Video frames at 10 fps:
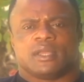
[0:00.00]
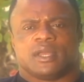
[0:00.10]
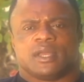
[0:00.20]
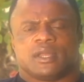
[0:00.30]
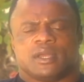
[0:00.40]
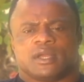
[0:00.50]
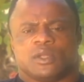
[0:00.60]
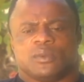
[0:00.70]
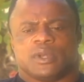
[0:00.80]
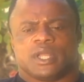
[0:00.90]
and
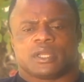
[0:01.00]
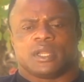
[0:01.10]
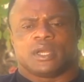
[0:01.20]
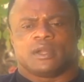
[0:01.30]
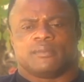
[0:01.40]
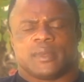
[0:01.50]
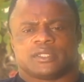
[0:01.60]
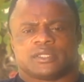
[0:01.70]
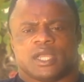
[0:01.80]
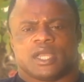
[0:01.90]
accumulate a lot of my
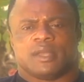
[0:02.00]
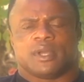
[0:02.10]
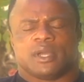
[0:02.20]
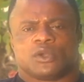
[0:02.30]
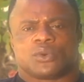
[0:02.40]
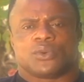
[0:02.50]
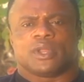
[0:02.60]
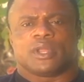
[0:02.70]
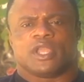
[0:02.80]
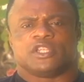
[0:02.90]
time
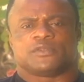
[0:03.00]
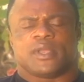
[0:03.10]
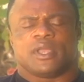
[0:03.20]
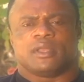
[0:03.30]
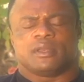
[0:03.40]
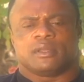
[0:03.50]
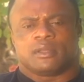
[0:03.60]
growing in Spain